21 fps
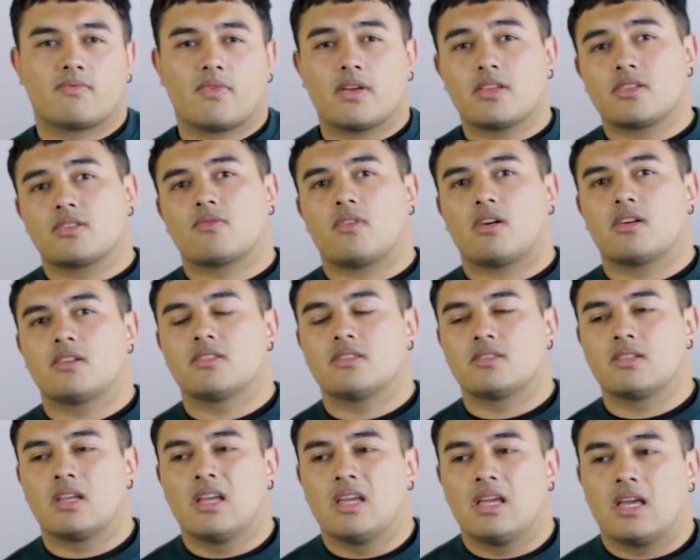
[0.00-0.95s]
adventure
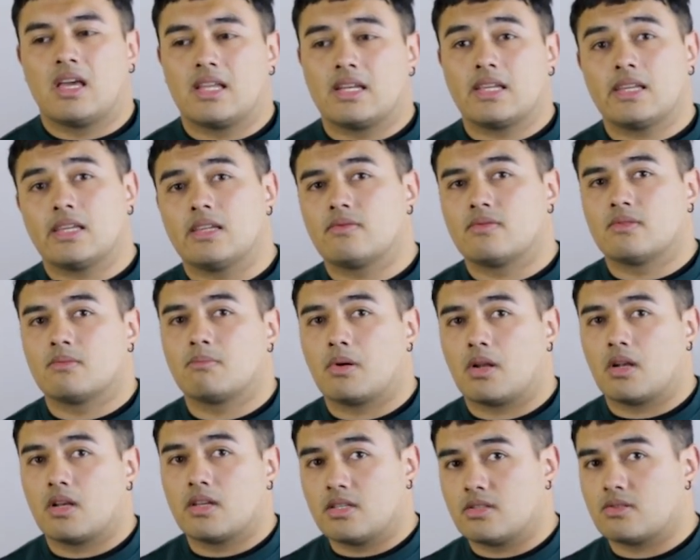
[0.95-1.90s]
riders and even
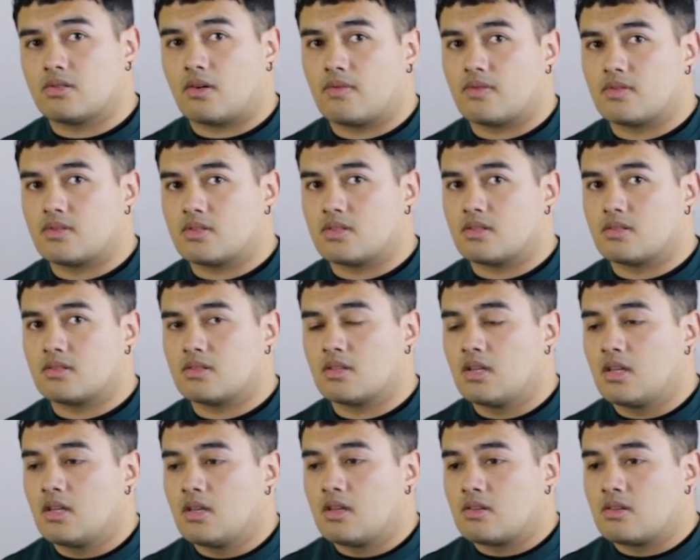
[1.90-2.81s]
police officers.